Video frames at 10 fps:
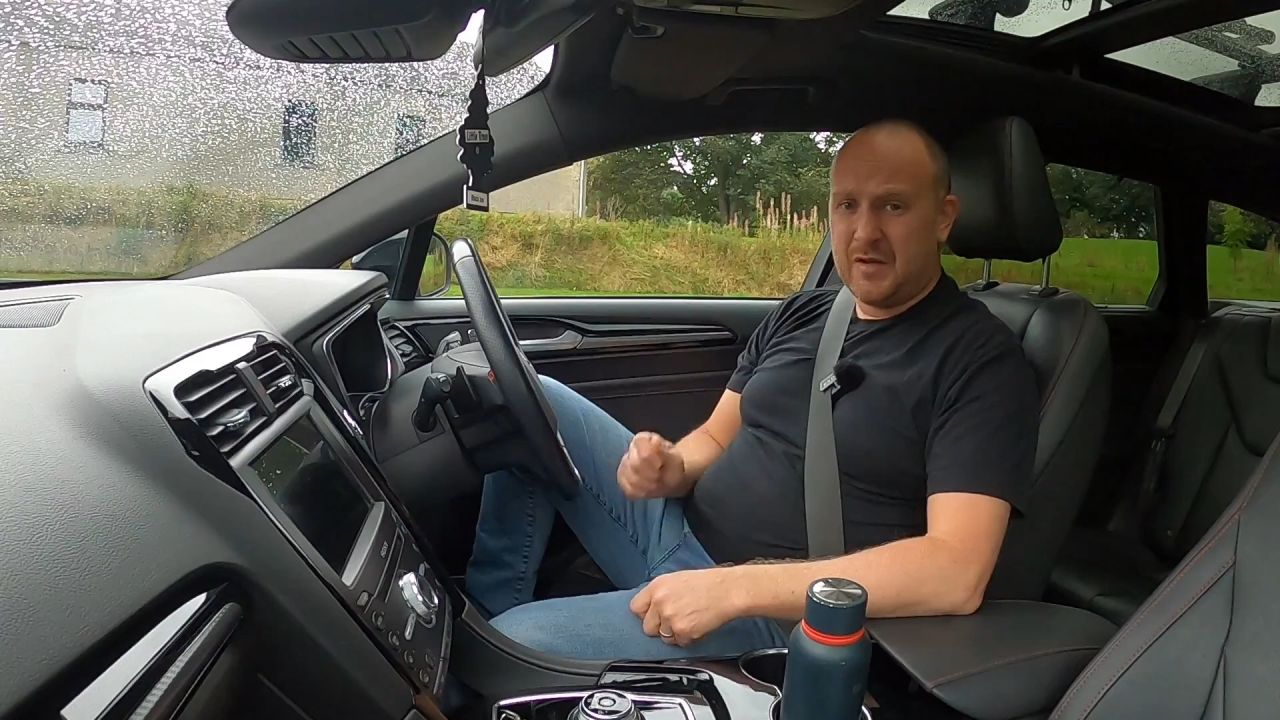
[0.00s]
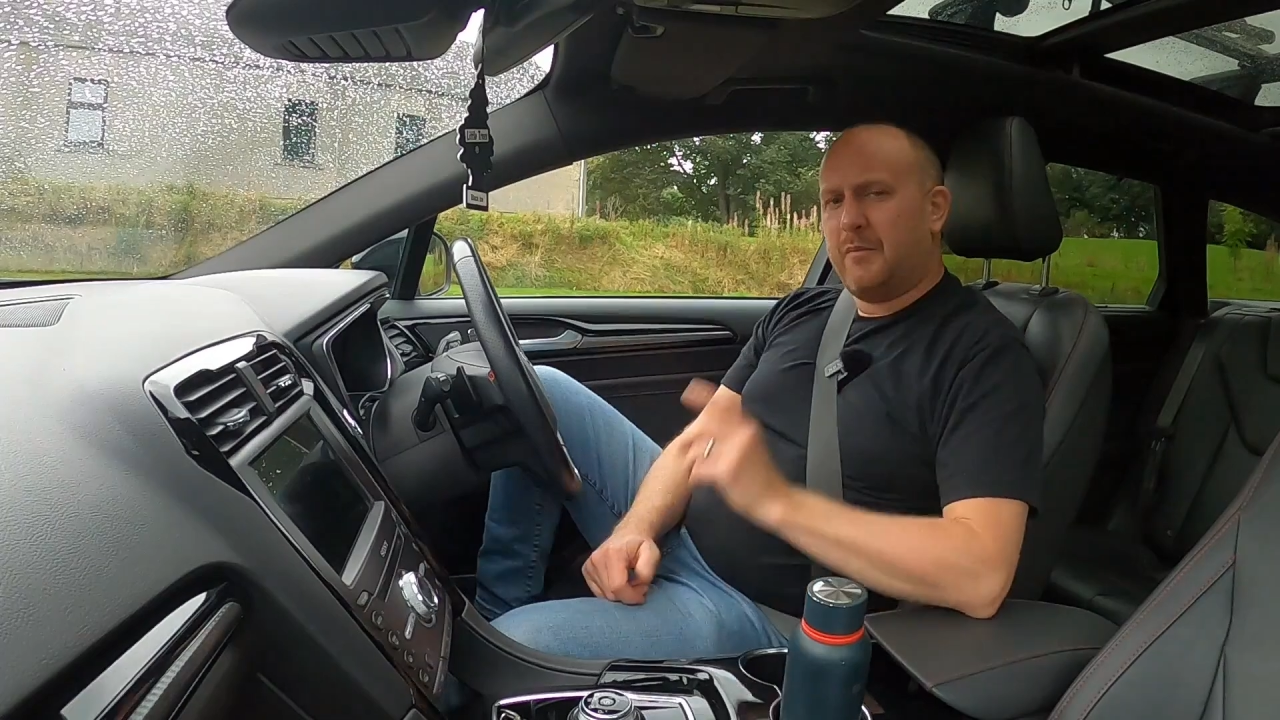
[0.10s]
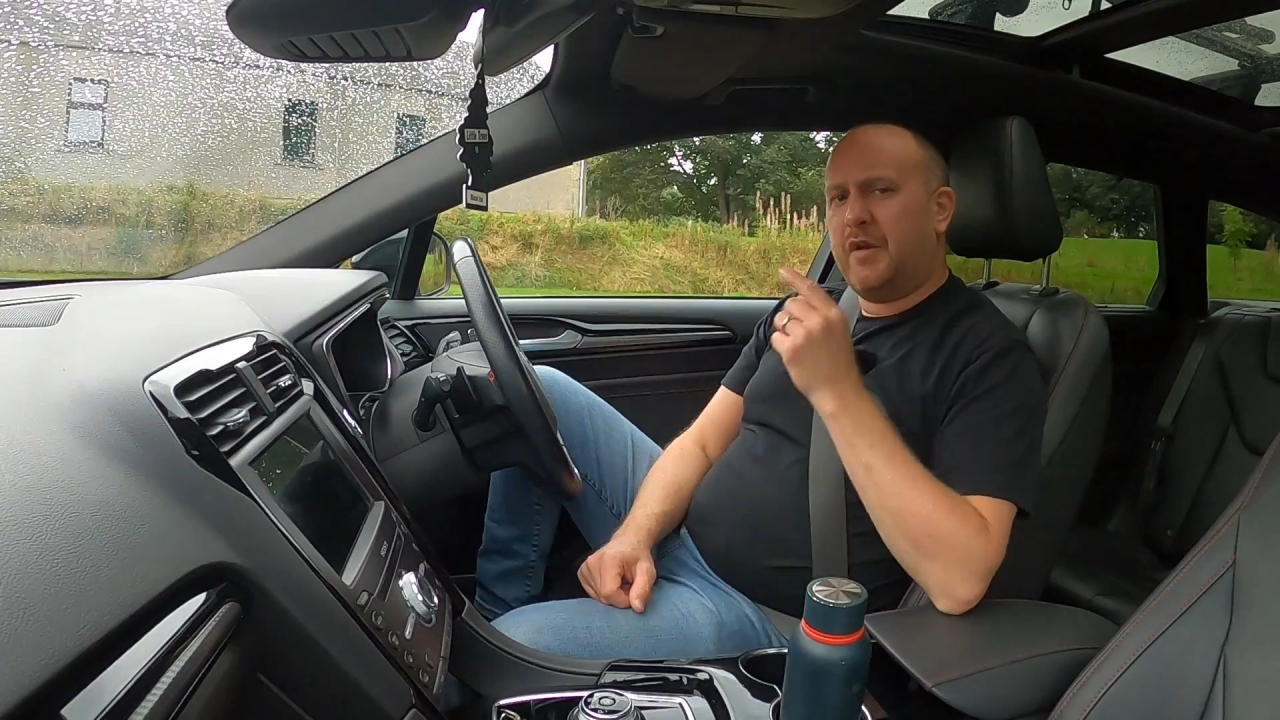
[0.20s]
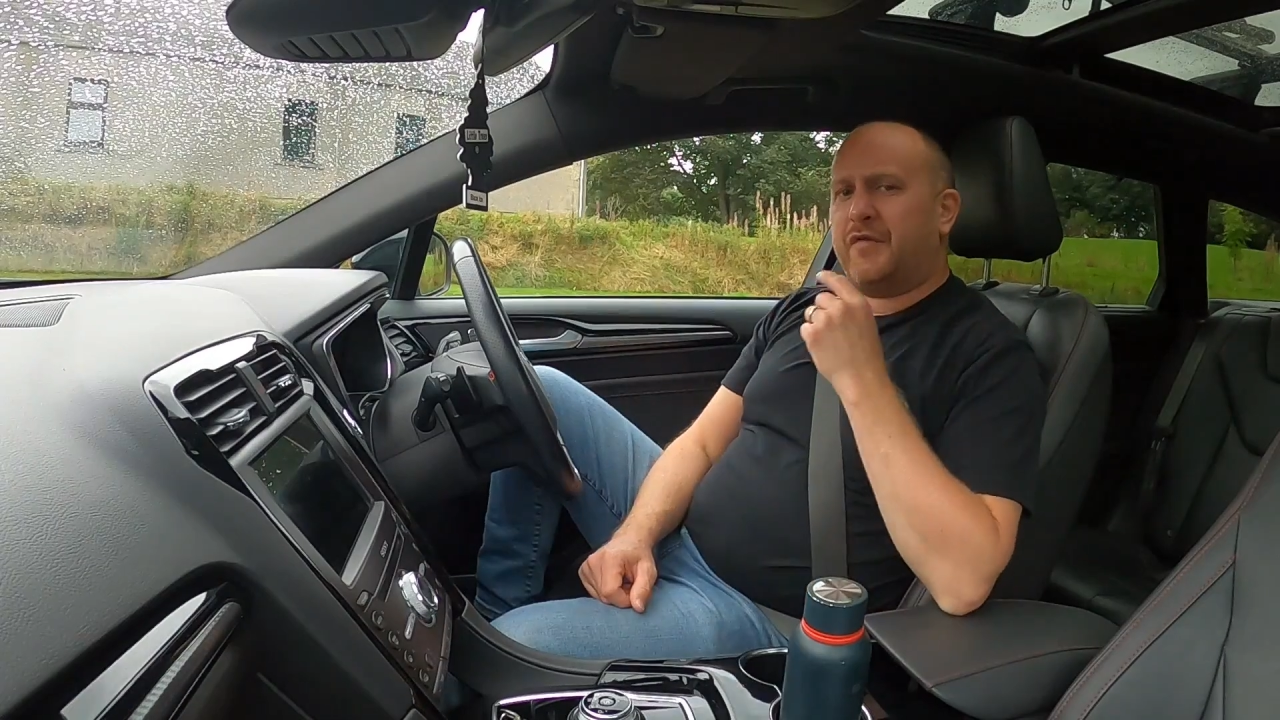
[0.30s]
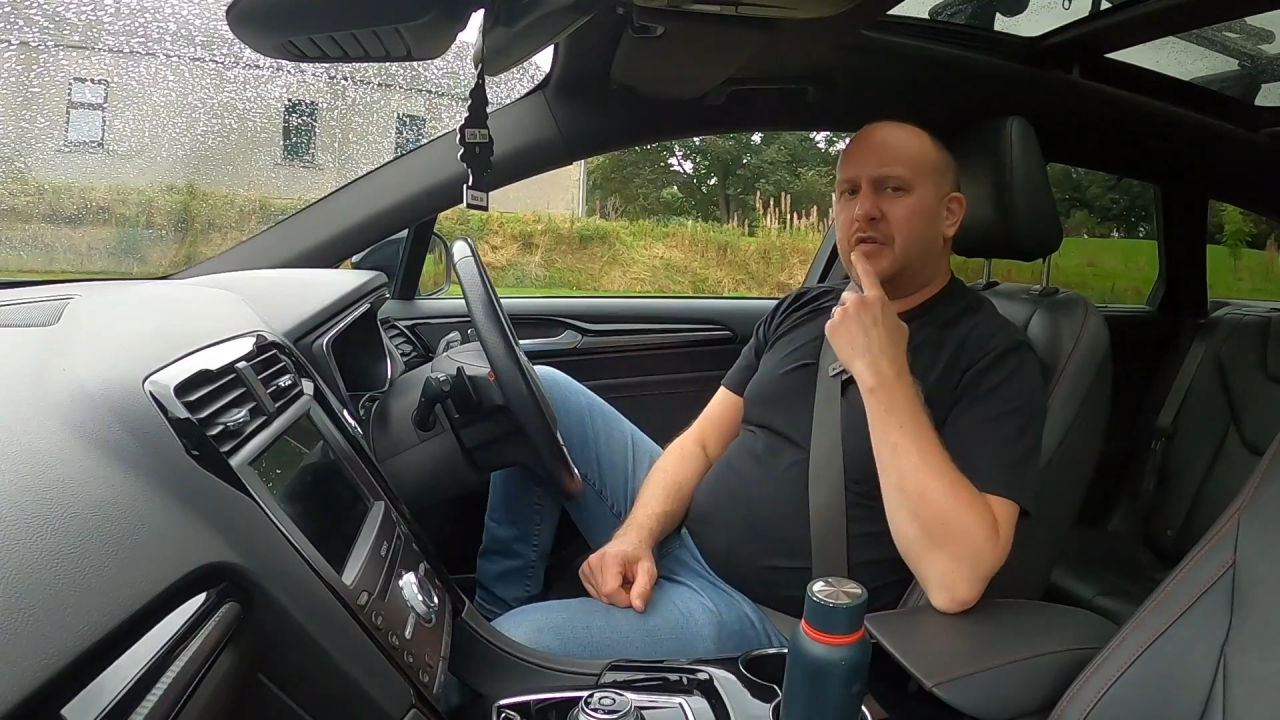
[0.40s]
But
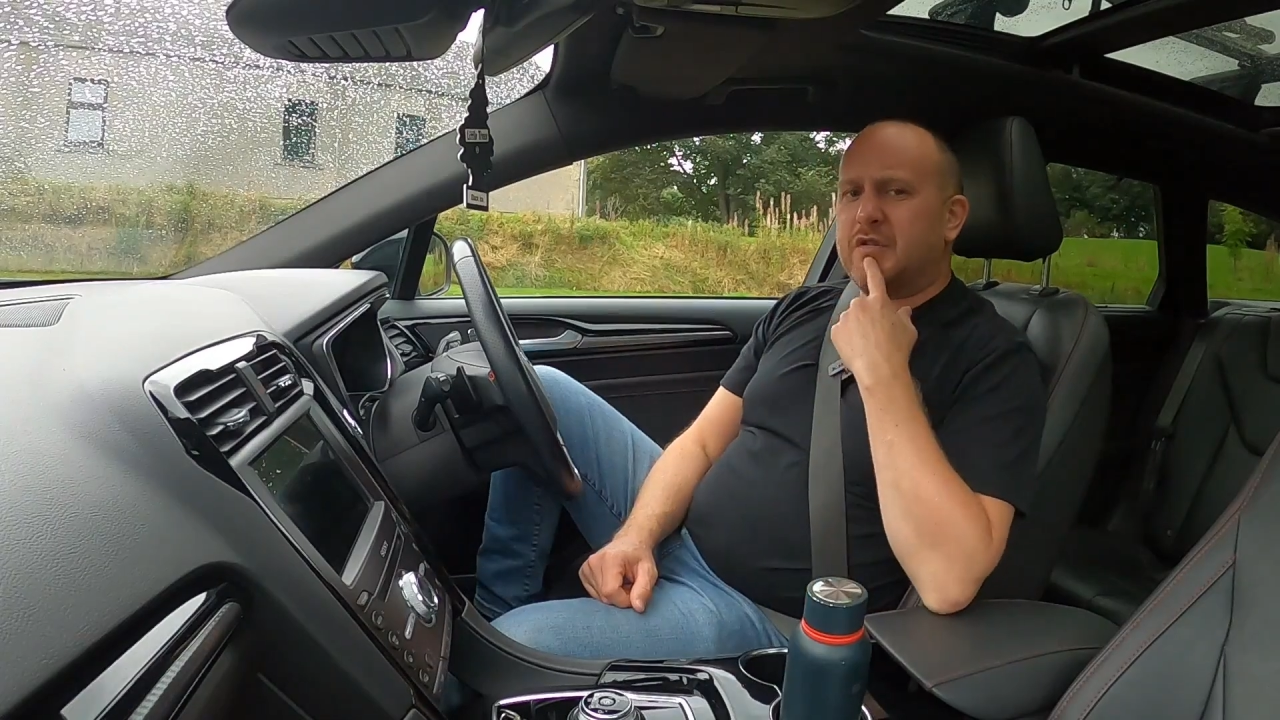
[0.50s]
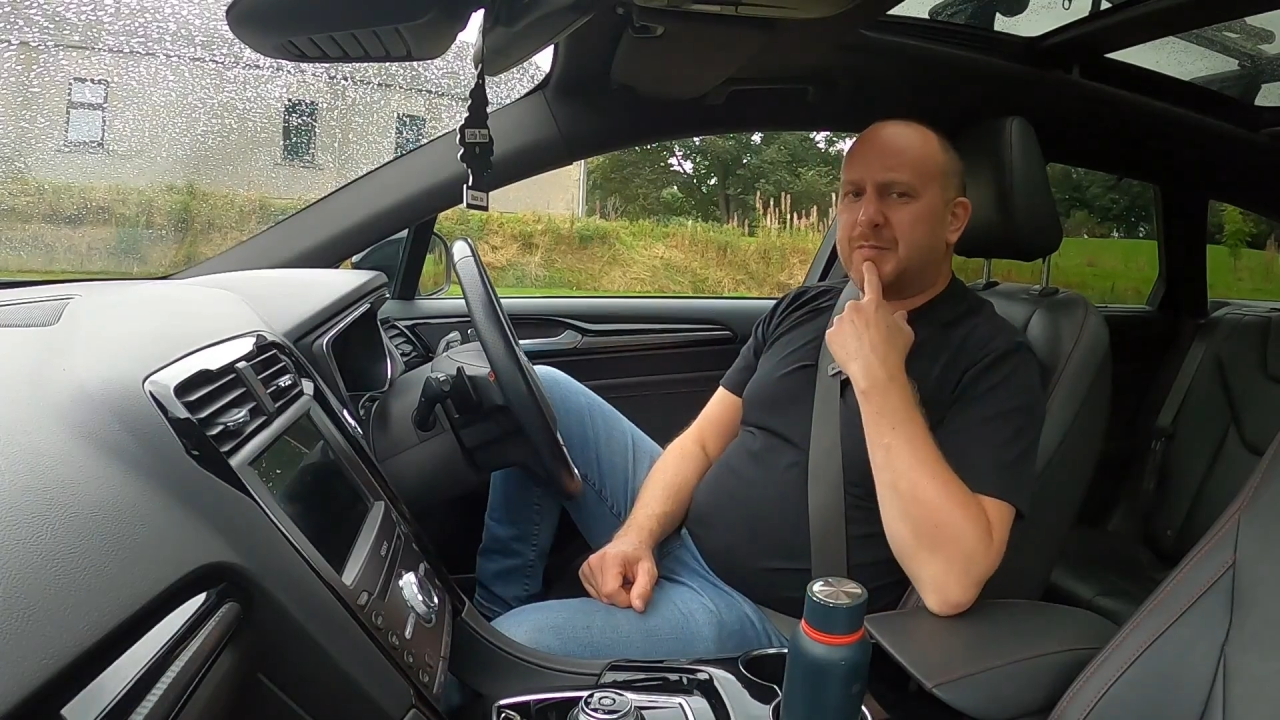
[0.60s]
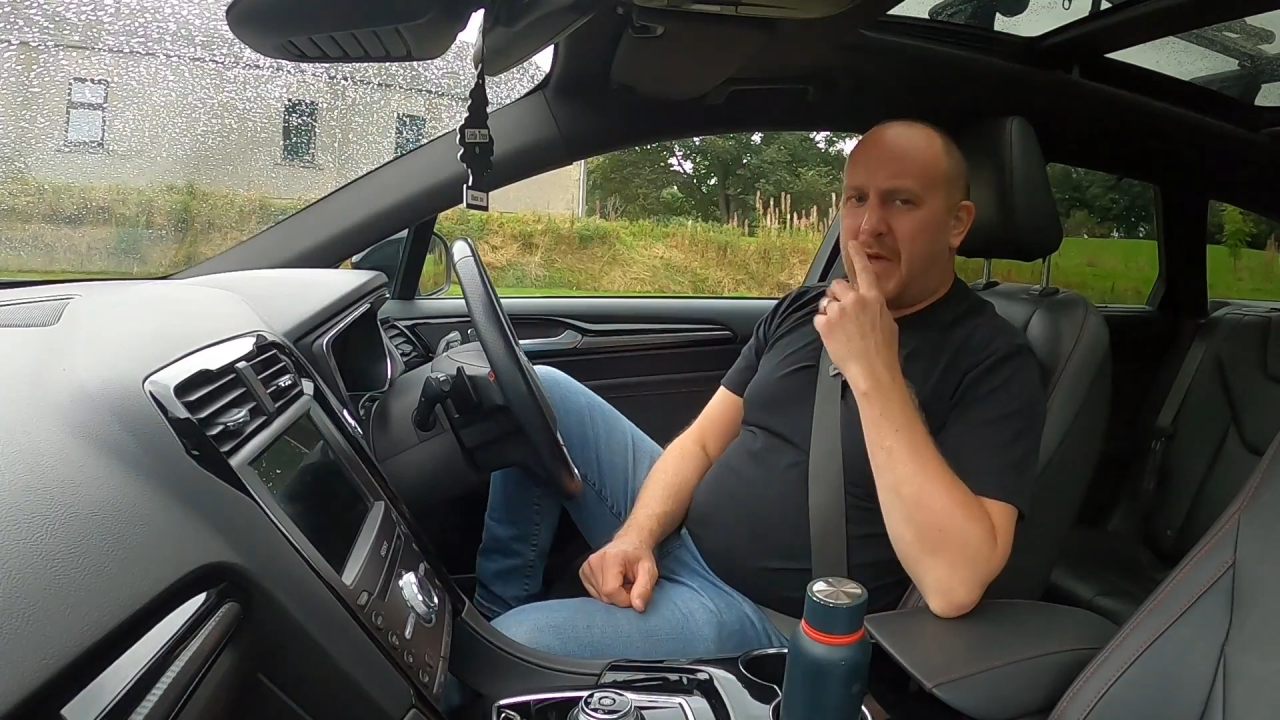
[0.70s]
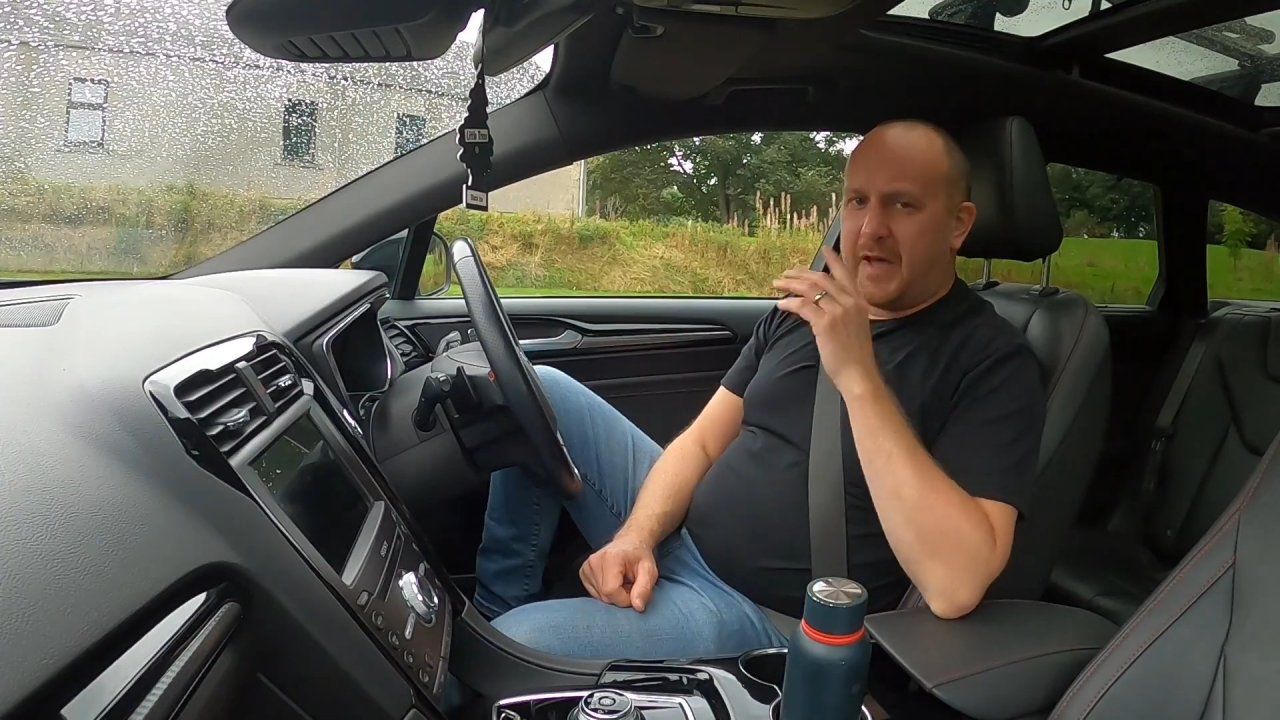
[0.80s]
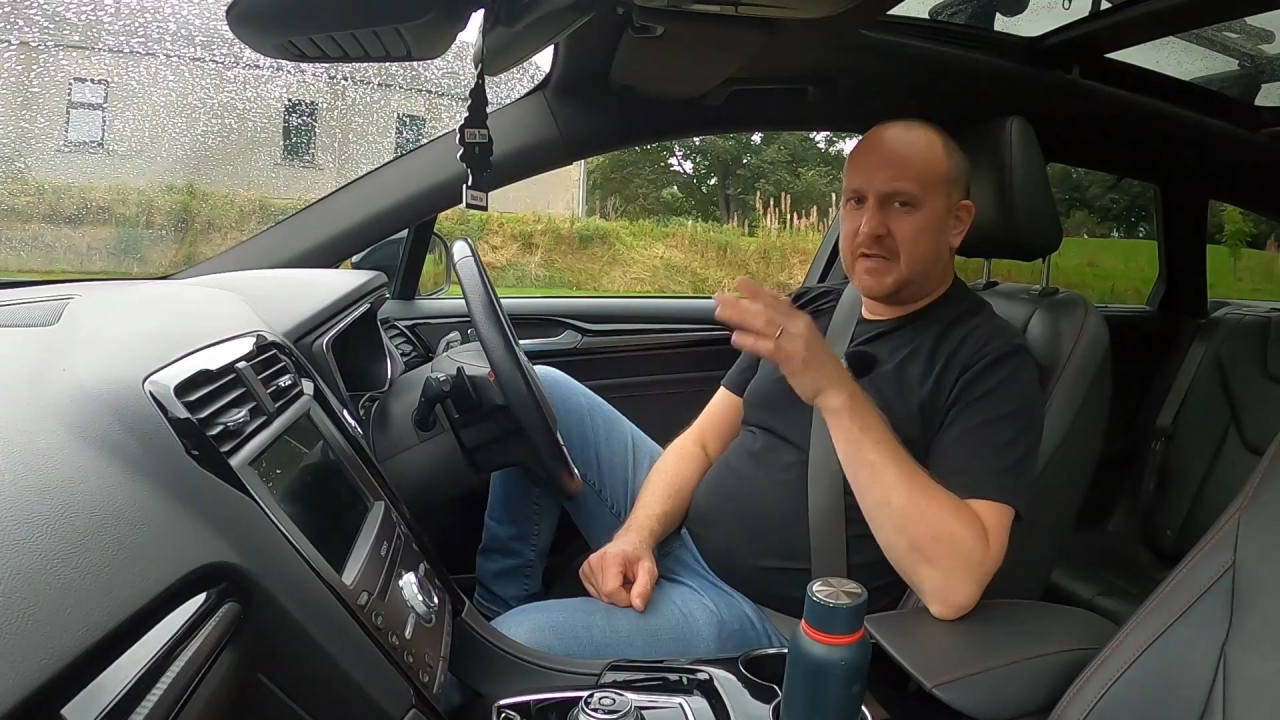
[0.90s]
briefly on
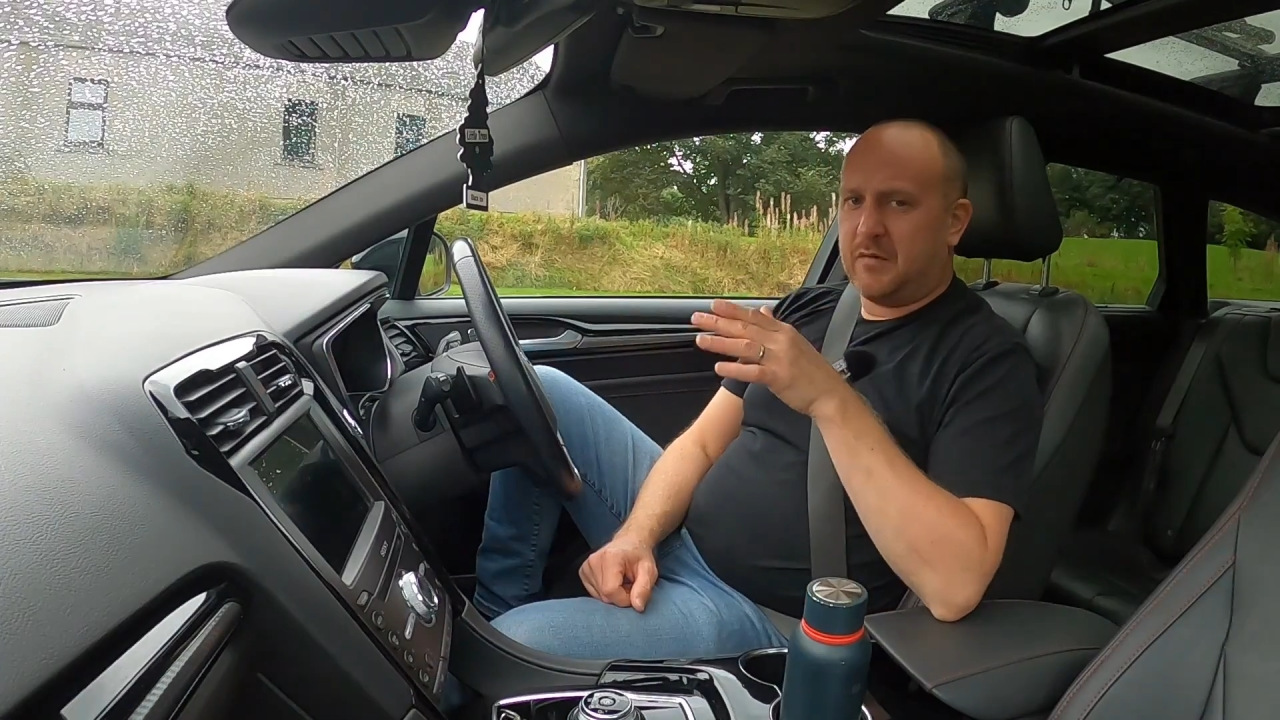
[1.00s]
specs,